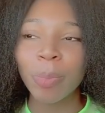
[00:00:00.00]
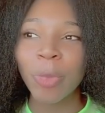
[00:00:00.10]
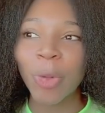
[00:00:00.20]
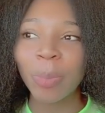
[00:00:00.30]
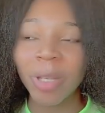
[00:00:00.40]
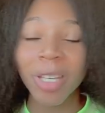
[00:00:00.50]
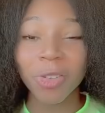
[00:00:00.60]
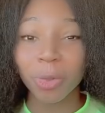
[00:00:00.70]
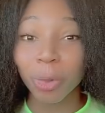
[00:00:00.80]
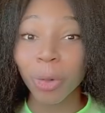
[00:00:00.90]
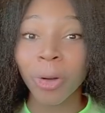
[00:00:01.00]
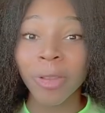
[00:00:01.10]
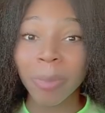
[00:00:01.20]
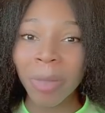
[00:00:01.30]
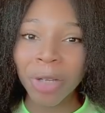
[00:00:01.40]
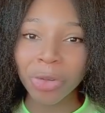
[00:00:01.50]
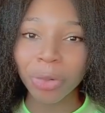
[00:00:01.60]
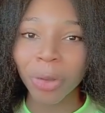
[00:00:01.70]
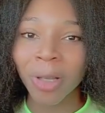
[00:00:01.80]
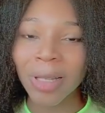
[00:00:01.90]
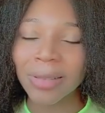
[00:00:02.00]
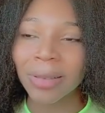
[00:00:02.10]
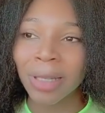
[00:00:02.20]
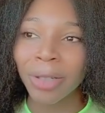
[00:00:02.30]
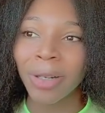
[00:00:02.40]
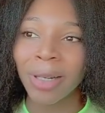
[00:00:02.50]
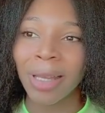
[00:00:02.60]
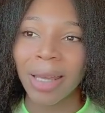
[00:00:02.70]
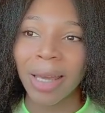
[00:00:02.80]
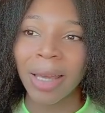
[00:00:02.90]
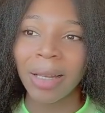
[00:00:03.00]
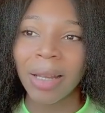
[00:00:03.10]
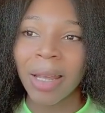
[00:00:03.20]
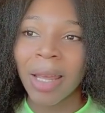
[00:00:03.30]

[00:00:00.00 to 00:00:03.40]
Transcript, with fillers: your biggest role the major role that's that you're gonna get